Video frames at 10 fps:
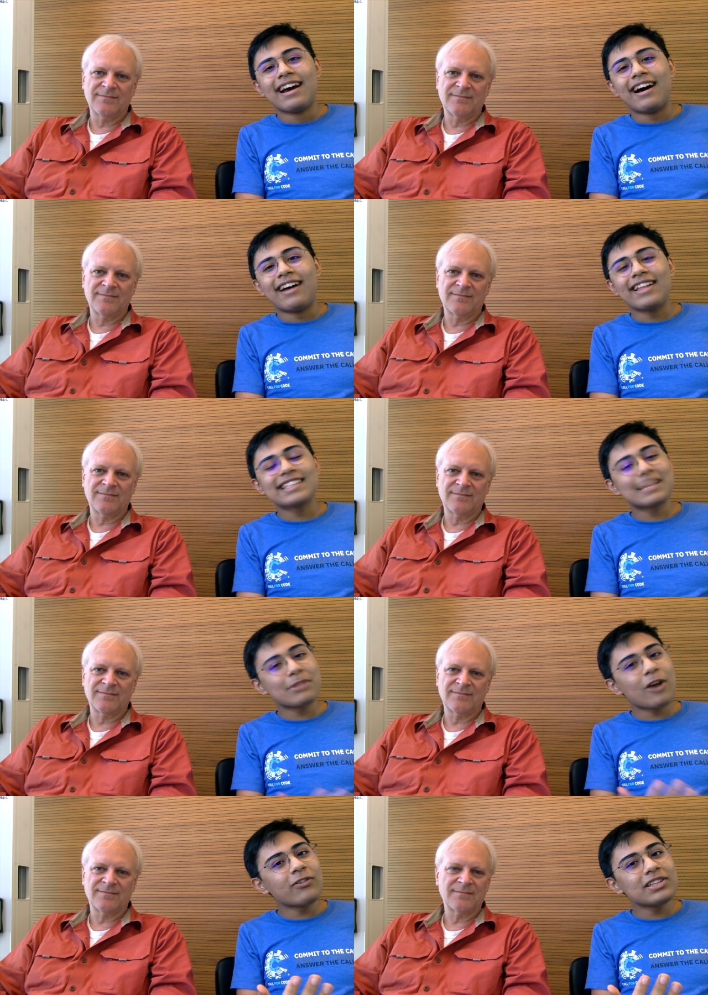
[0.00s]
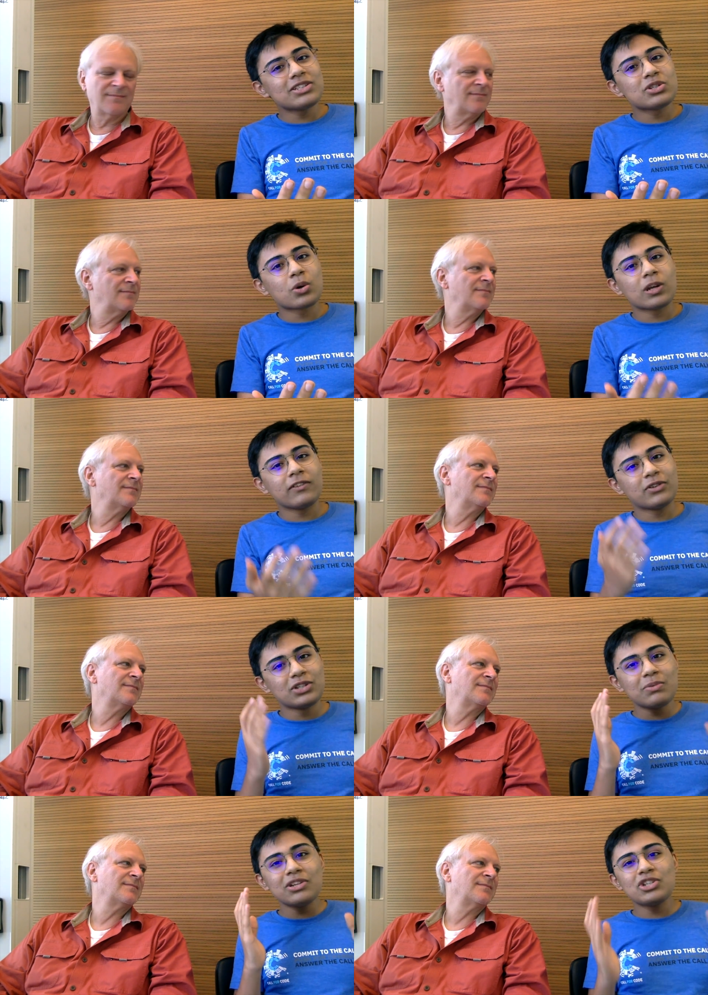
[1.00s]
Speaker 1: Uh, that's going to be all for this tutorial. If you
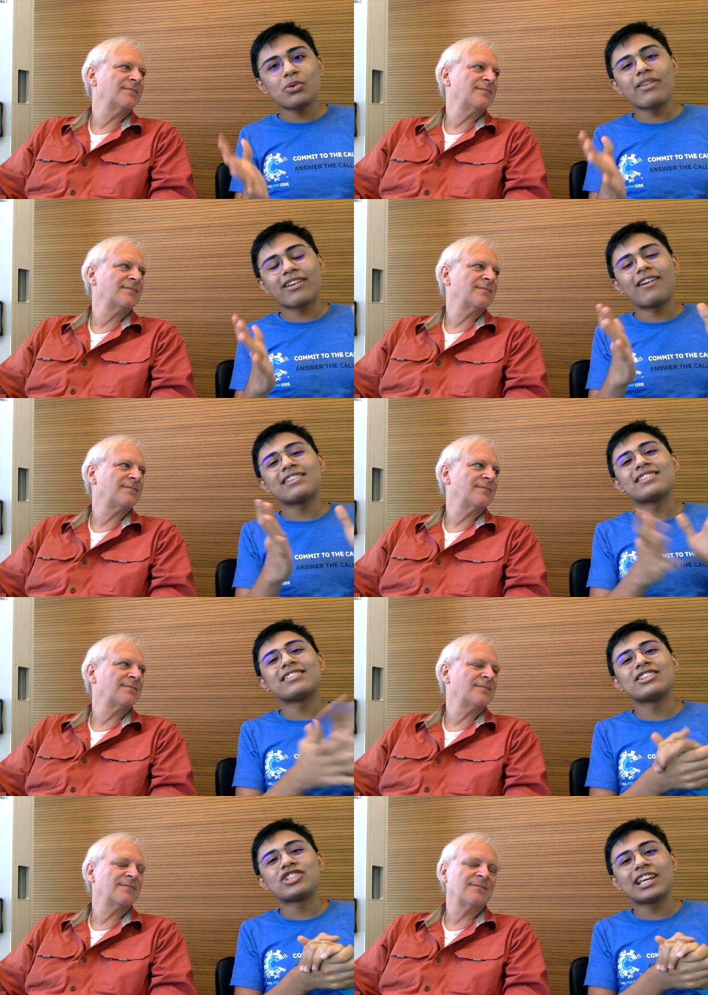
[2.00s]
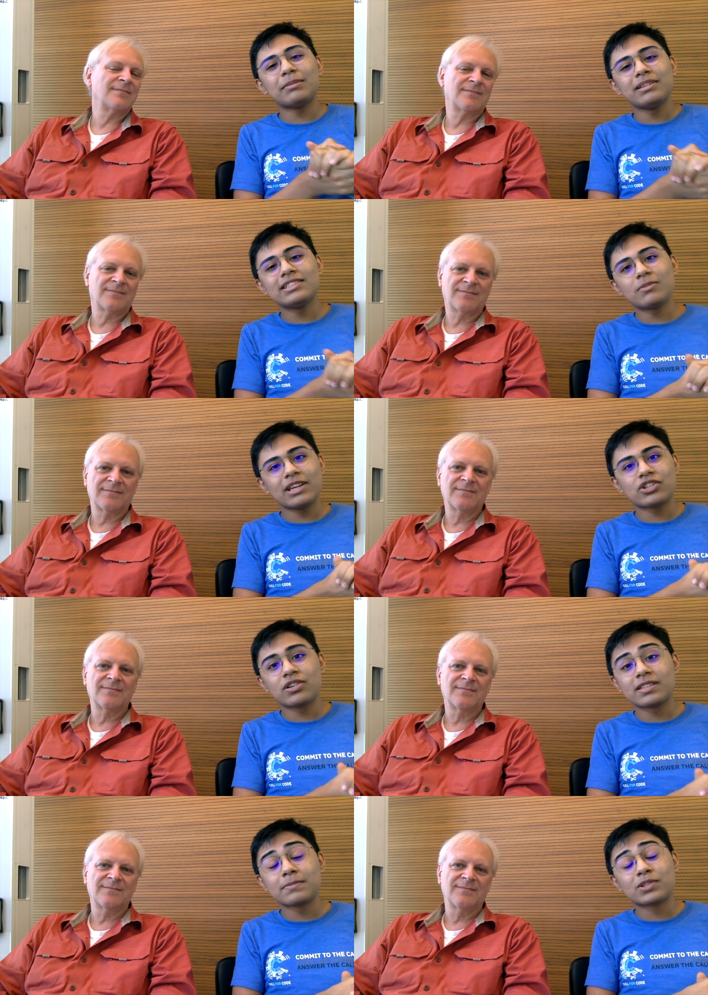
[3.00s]
do enjoy the content on the channel, please do make sure
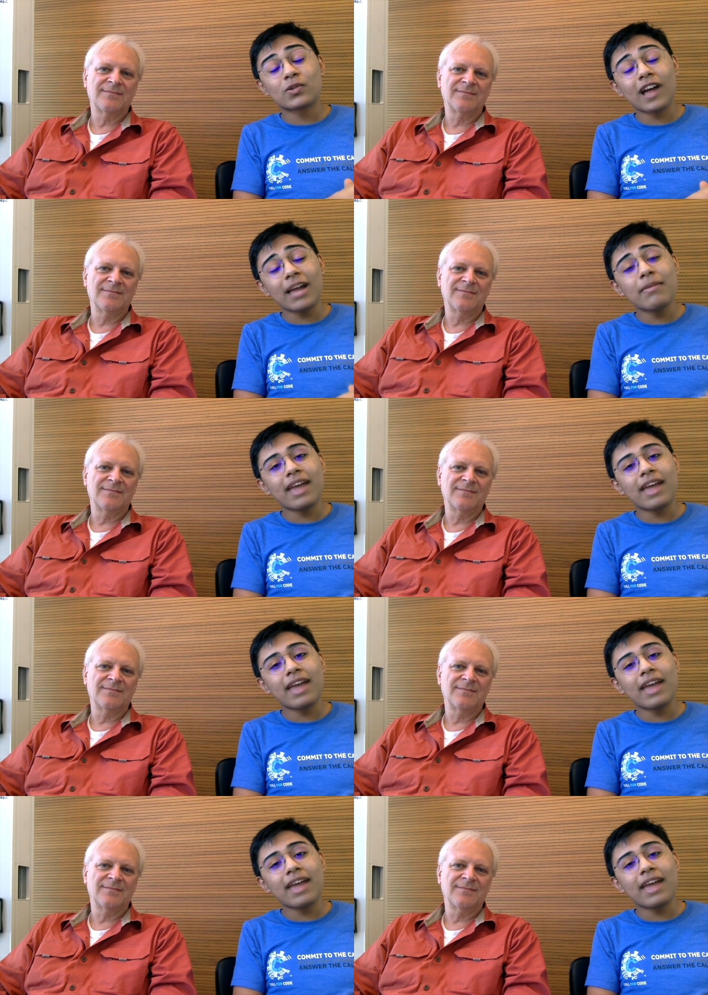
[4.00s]
to subscribe.